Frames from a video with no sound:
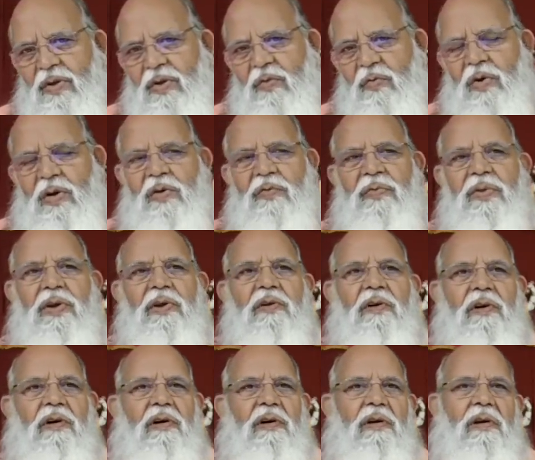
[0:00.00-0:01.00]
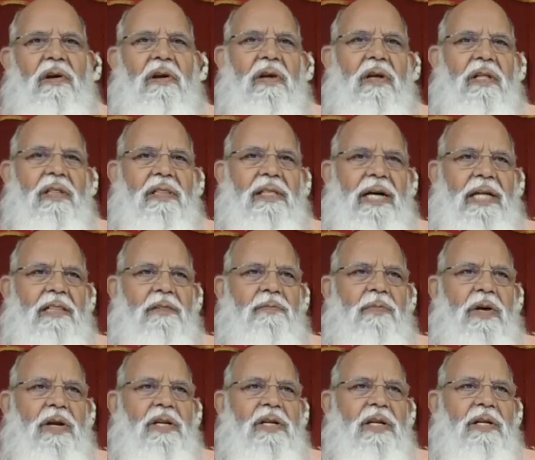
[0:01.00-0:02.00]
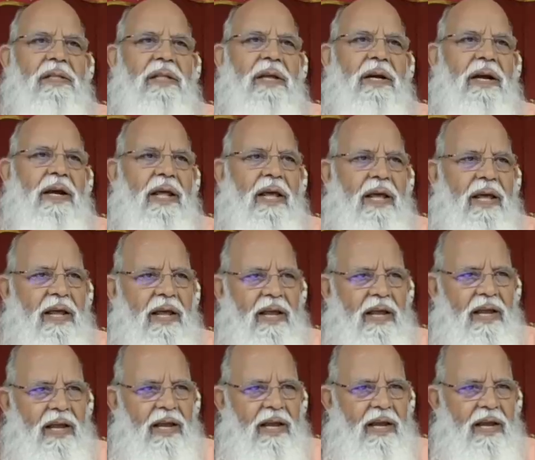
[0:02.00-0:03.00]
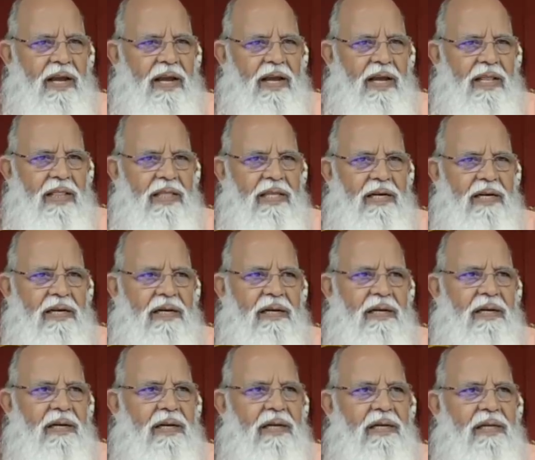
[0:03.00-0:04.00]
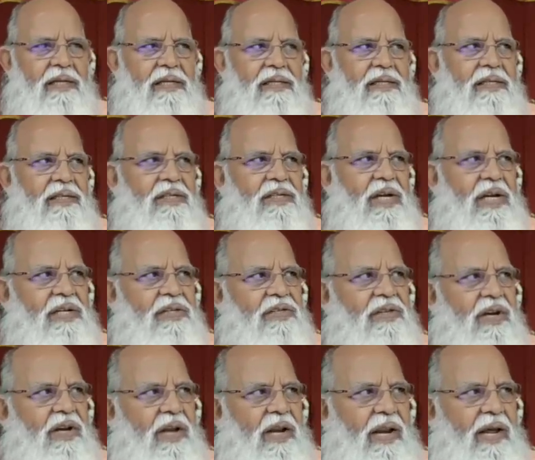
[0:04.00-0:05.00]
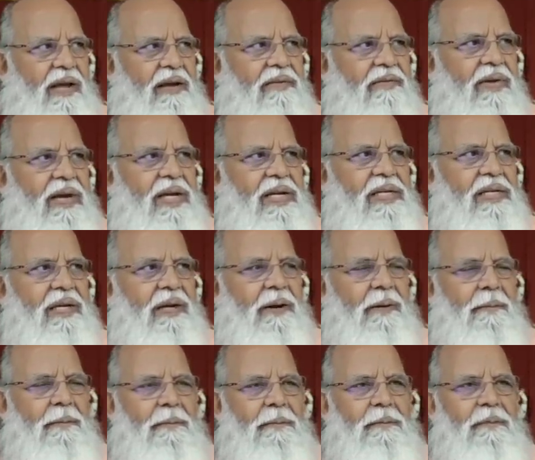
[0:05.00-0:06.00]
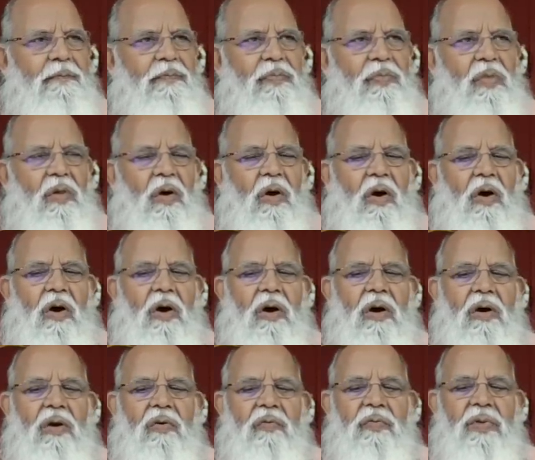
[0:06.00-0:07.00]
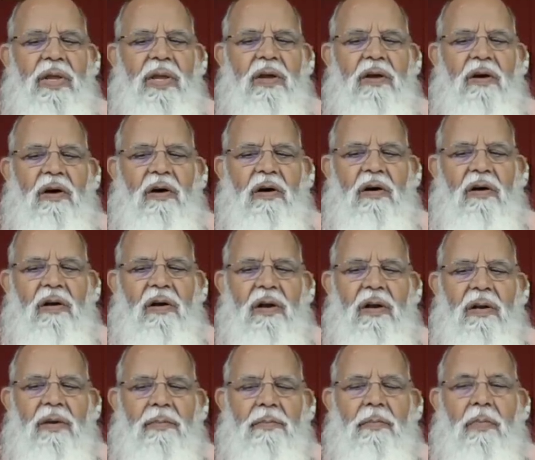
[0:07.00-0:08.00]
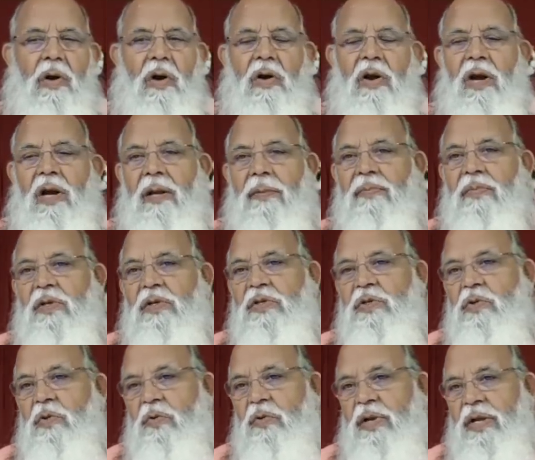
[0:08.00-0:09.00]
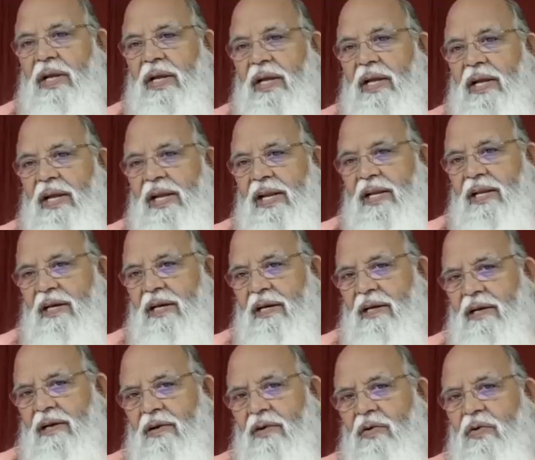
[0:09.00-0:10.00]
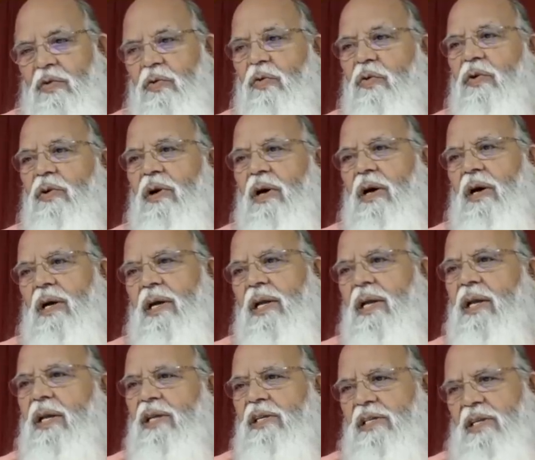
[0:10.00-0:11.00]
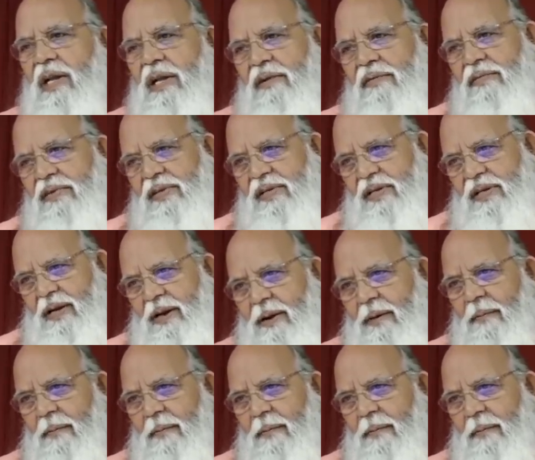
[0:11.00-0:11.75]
What we call Tatparya Nirnay in the Shastriya language, or we call moral of the story in the look, uh, English language.